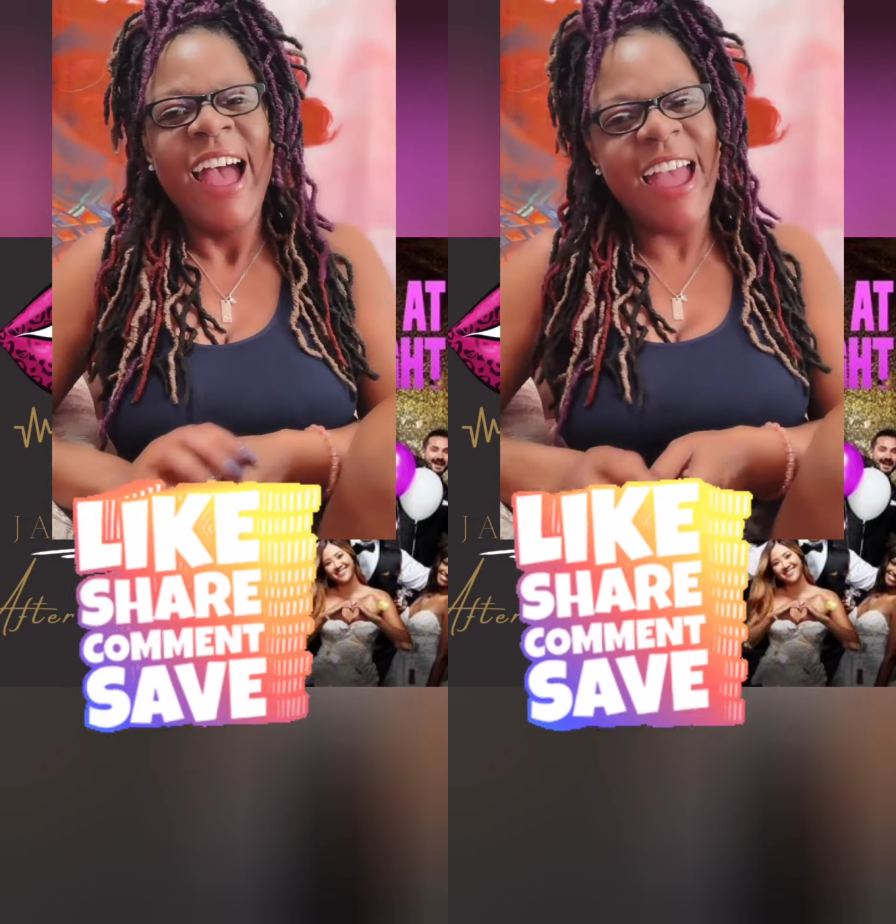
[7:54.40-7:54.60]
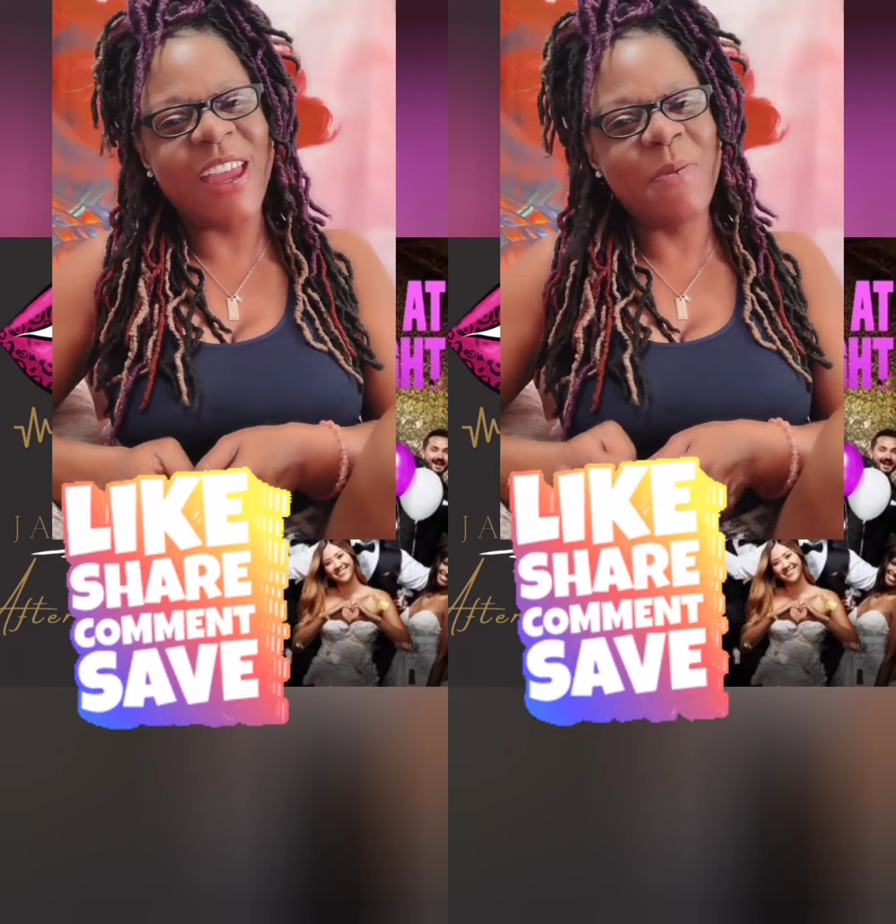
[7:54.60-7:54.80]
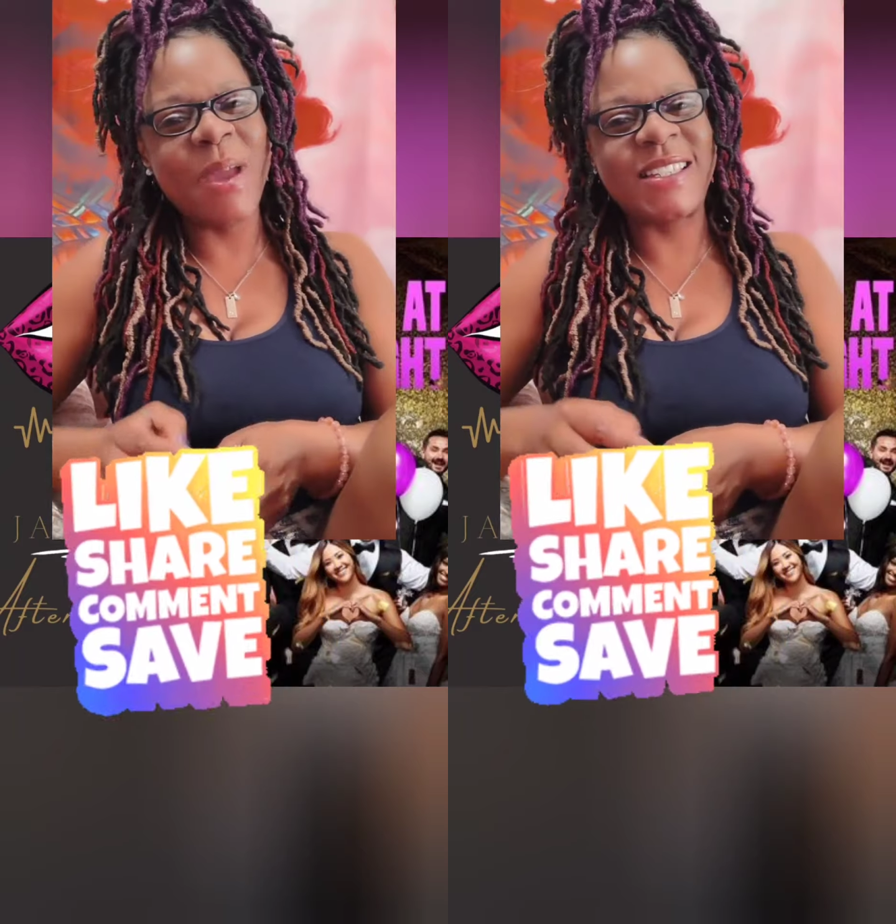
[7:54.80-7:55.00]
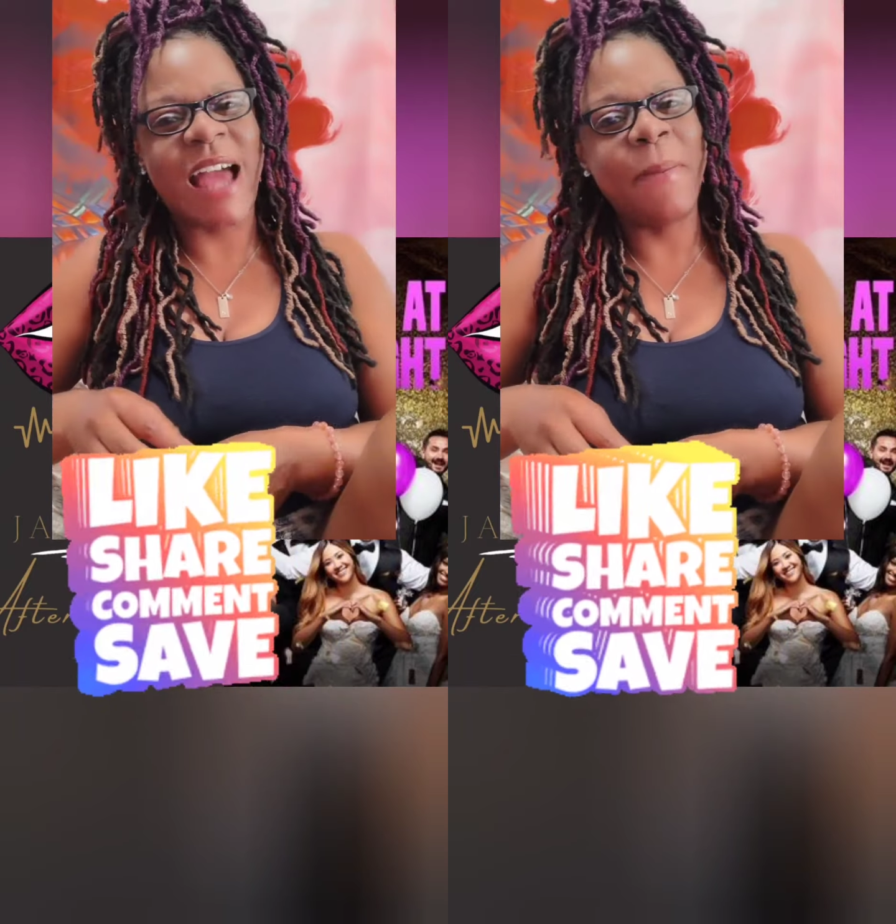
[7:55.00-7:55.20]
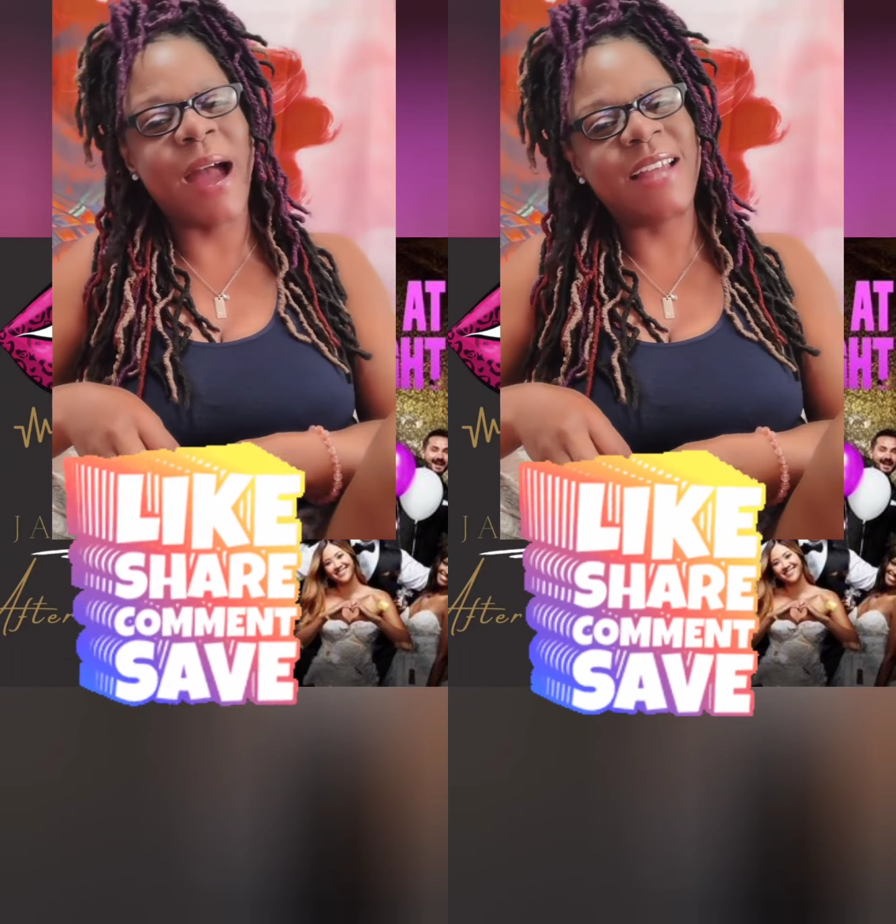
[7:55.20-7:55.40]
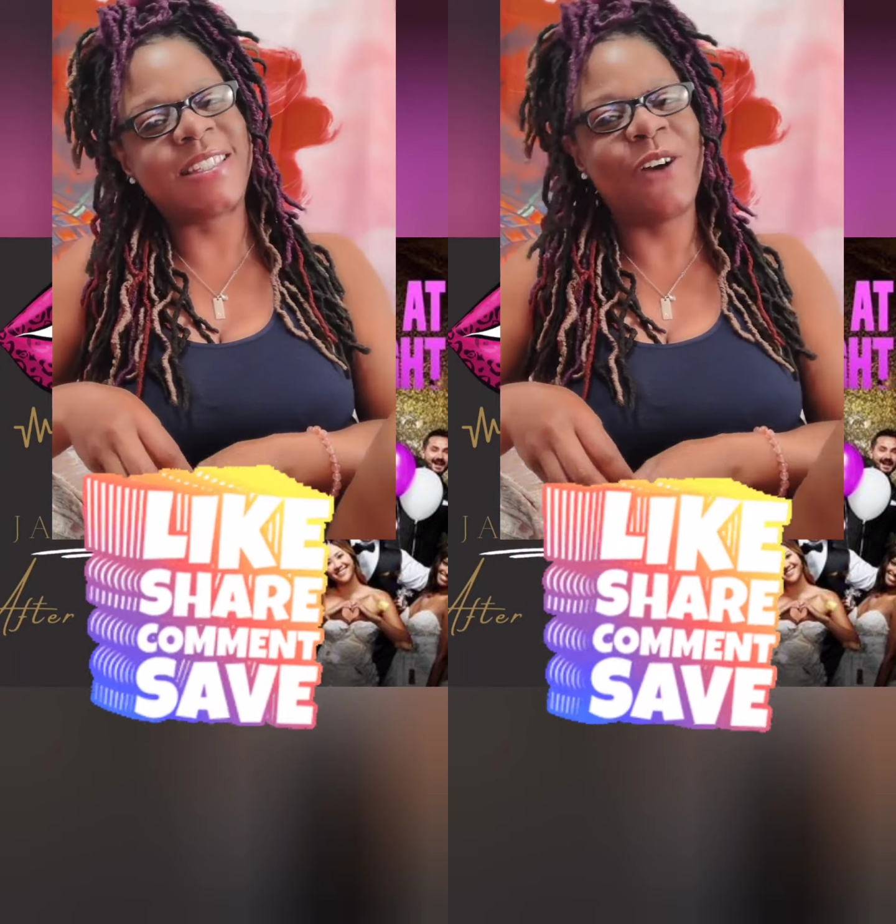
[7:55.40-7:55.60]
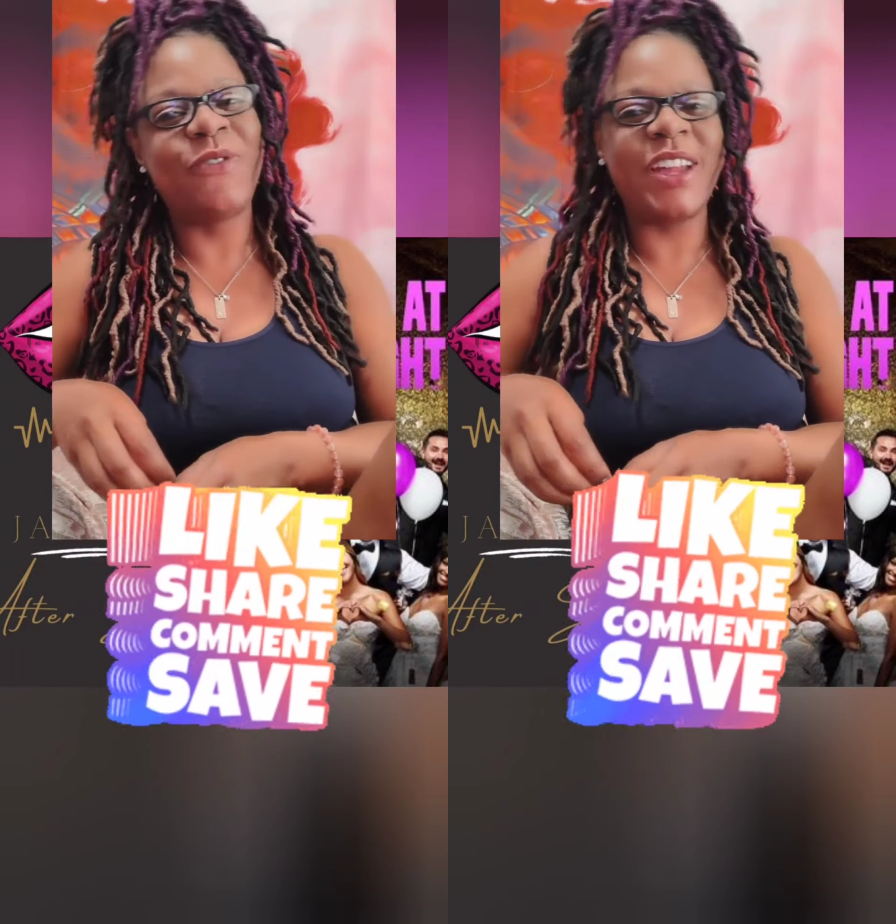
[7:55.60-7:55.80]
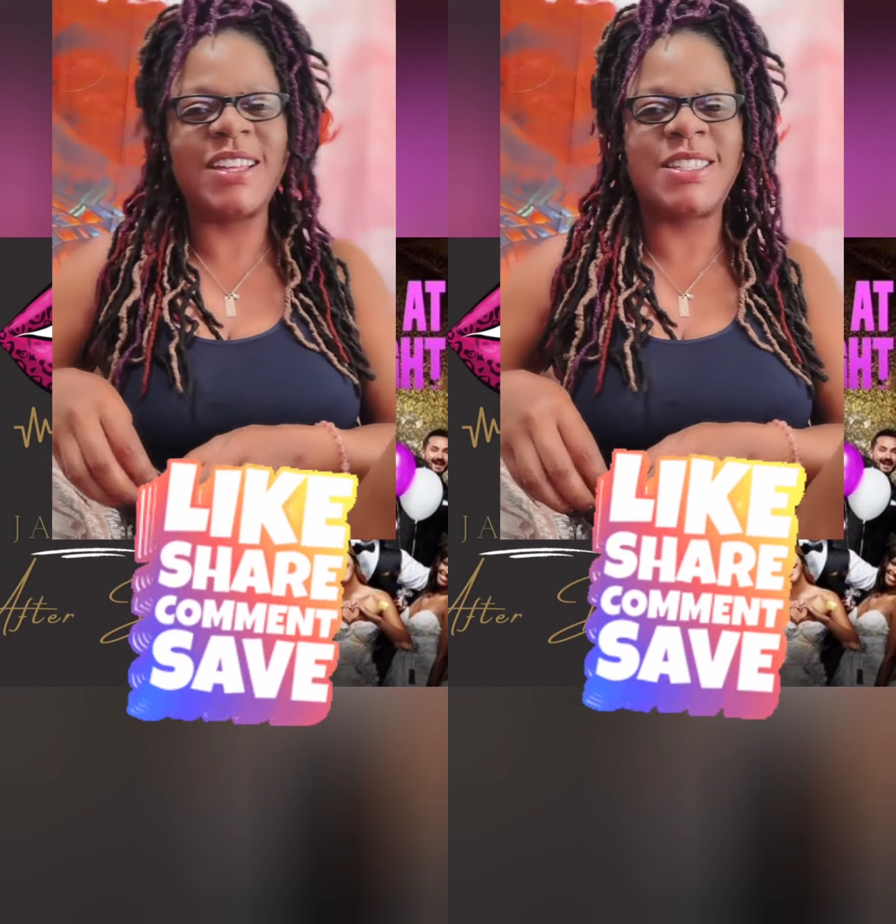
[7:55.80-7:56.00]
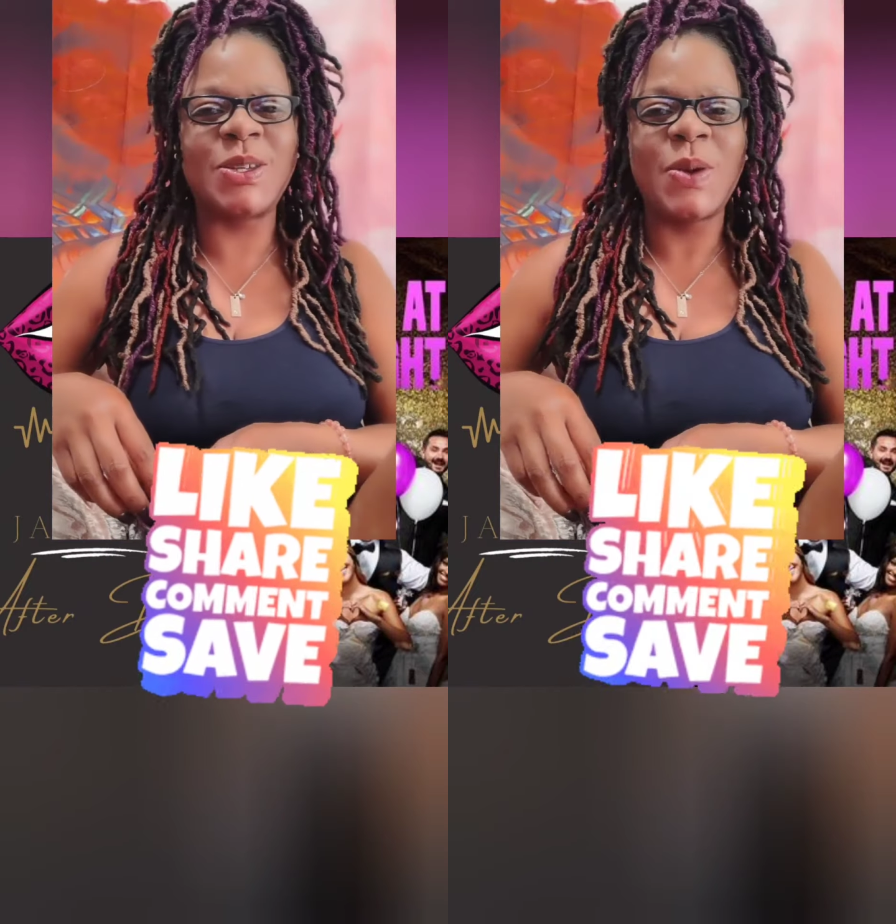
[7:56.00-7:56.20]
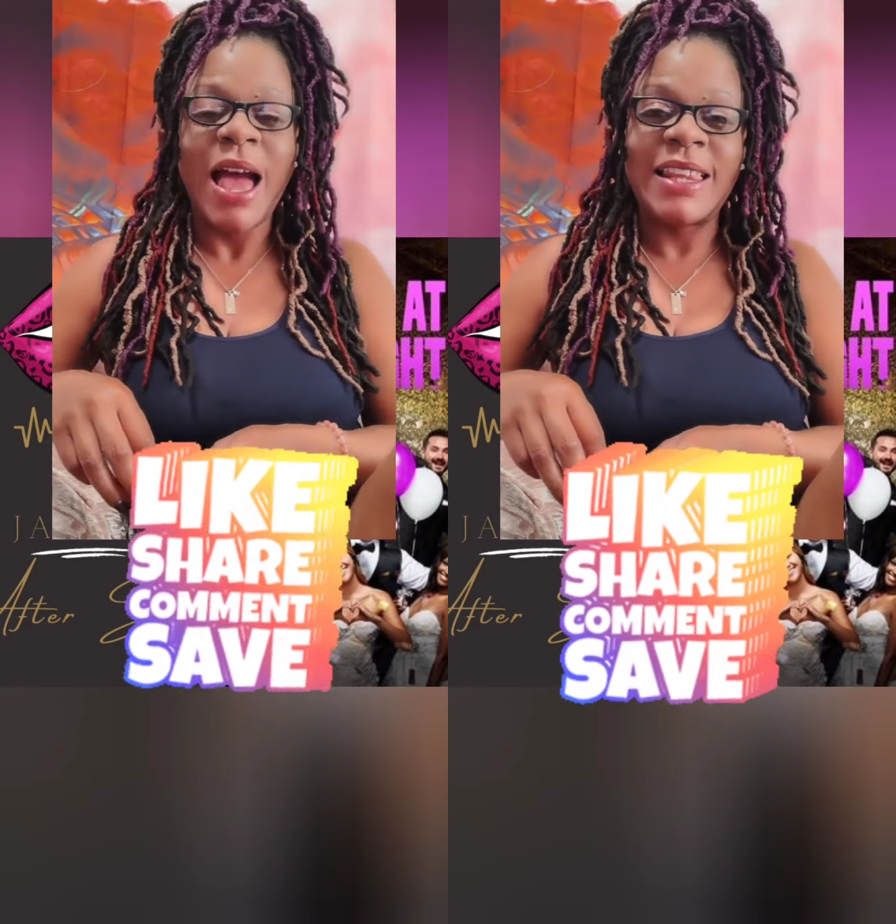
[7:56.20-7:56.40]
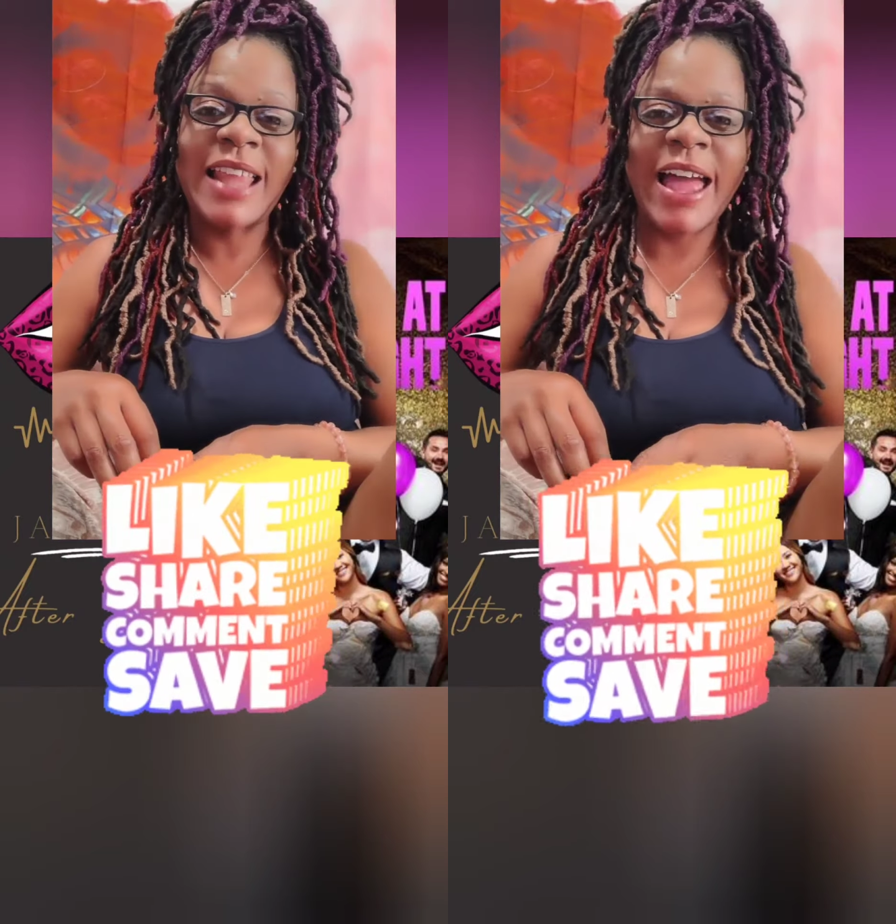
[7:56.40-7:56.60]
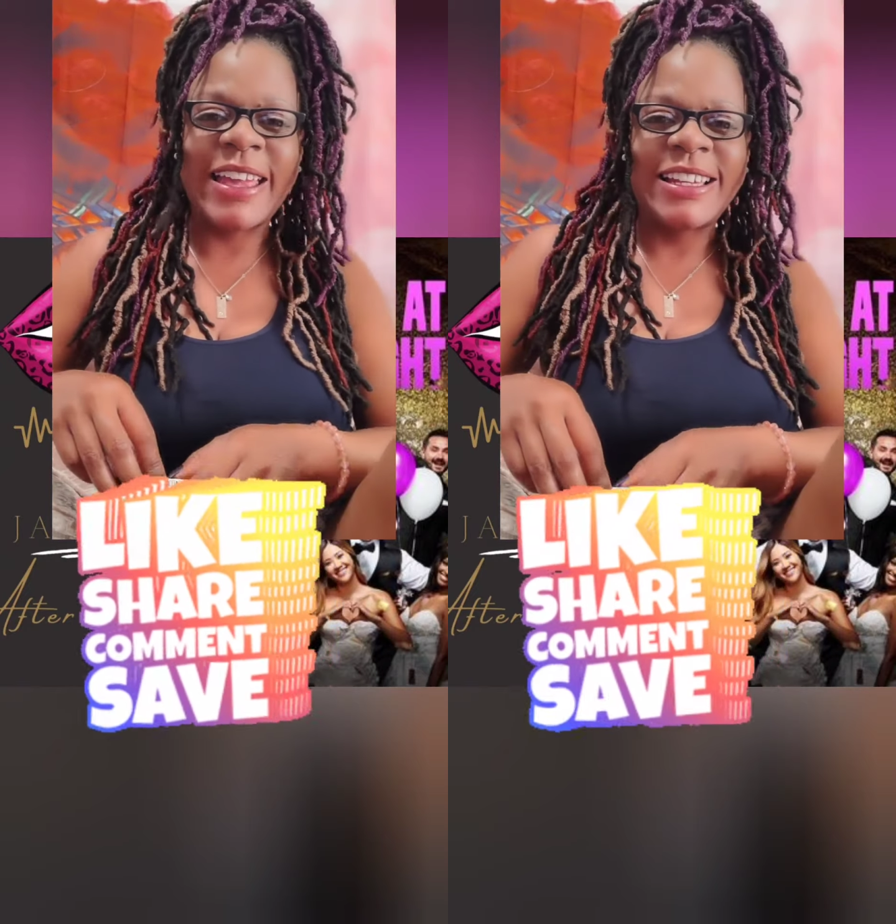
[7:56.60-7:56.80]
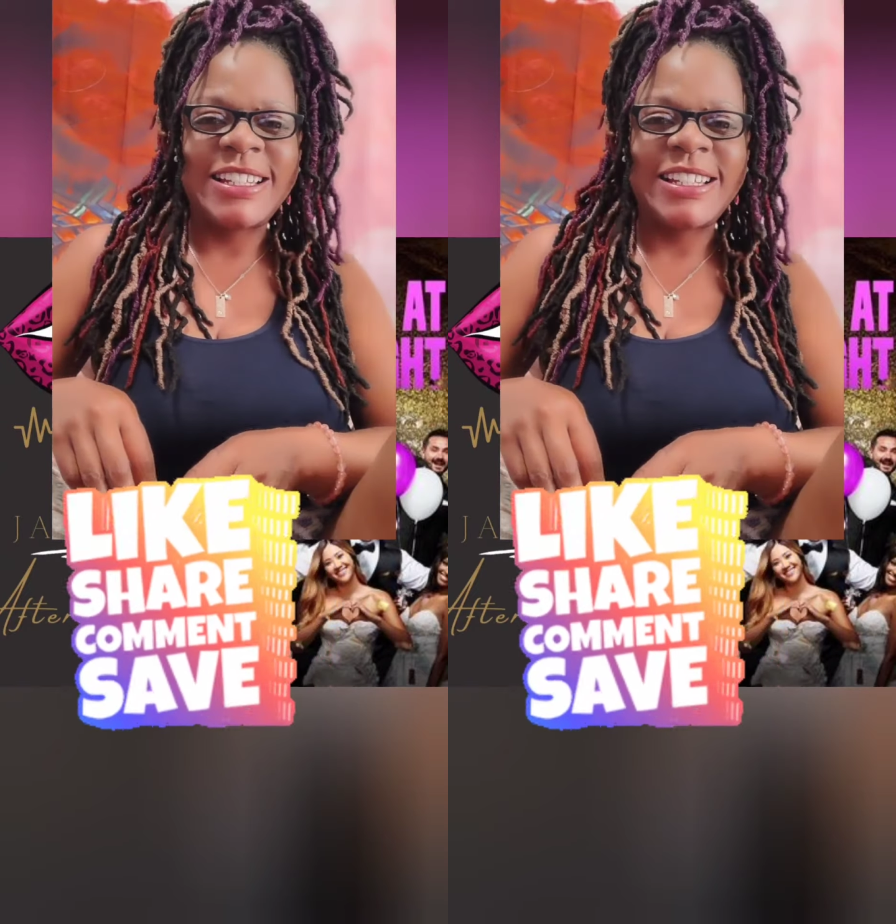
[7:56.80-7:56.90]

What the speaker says: In the meantime, guys, don't forget to like,